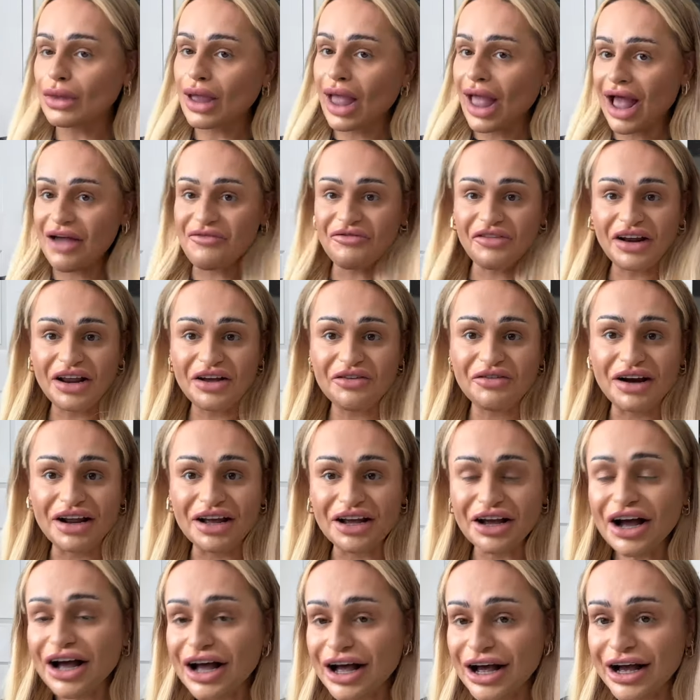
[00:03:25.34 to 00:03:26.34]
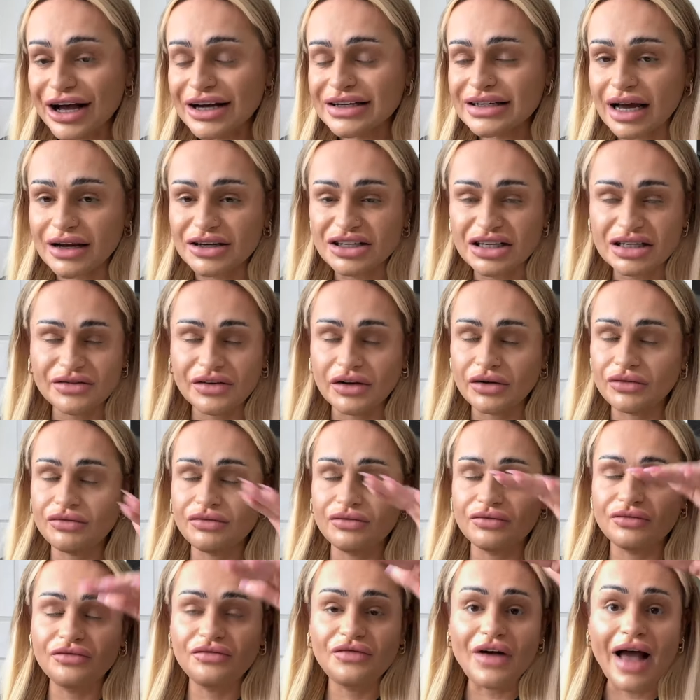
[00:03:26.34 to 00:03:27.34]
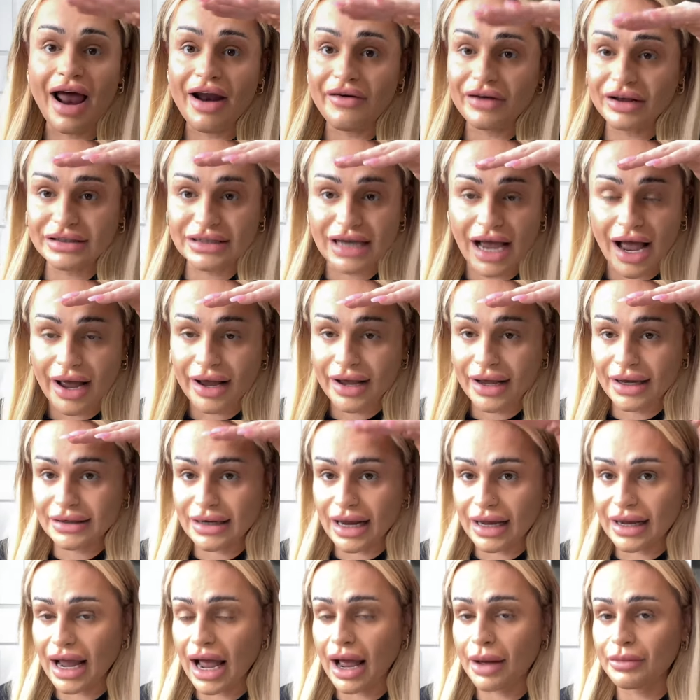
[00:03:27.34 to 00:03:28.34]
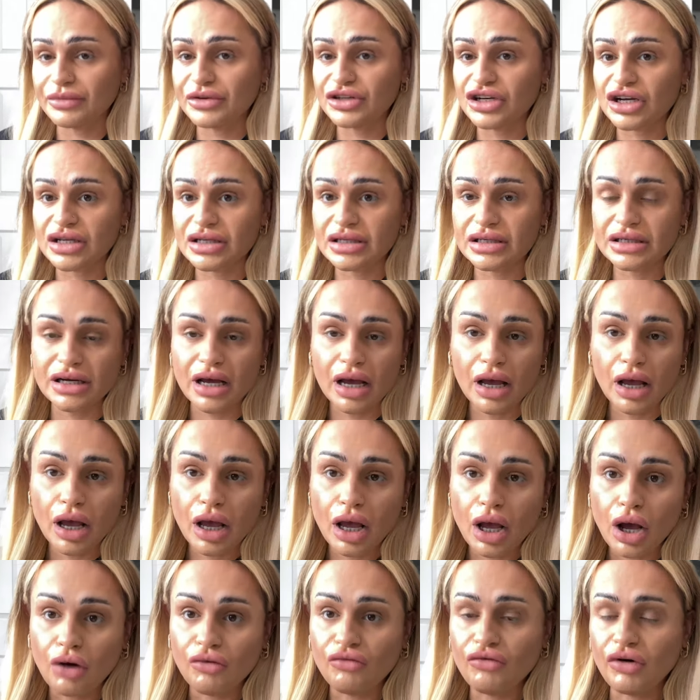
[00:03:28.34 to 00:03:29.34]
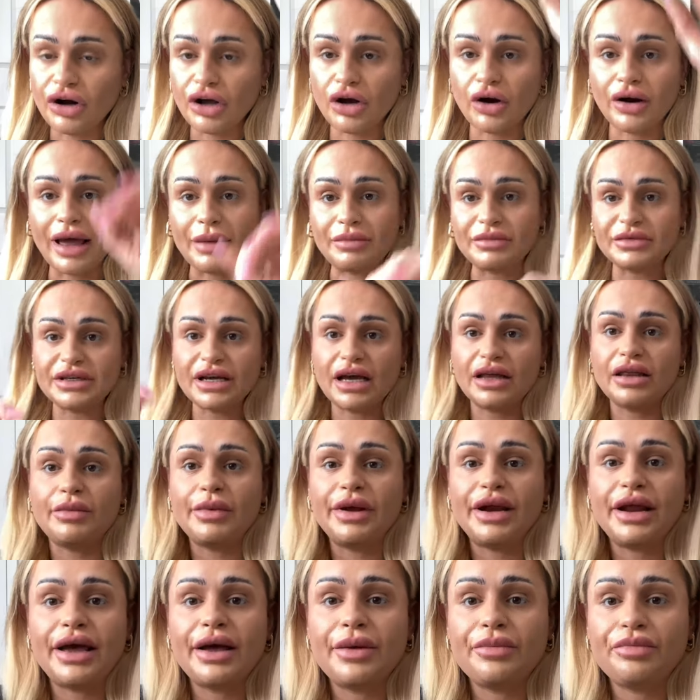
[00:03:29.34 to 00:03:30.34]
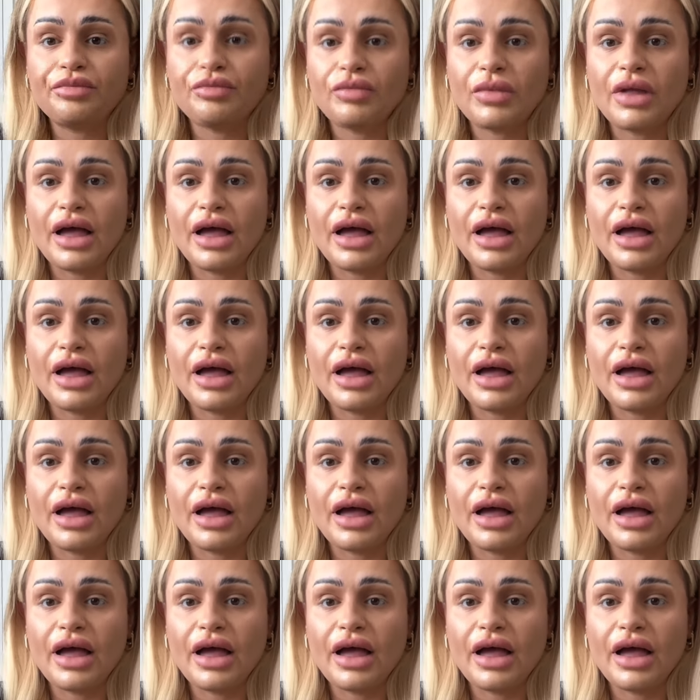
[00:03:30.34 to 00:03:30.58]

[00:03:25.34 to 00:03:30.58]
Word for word: I'm feeling really good. I just feel very tired. Like I'm just running on empty at the minute.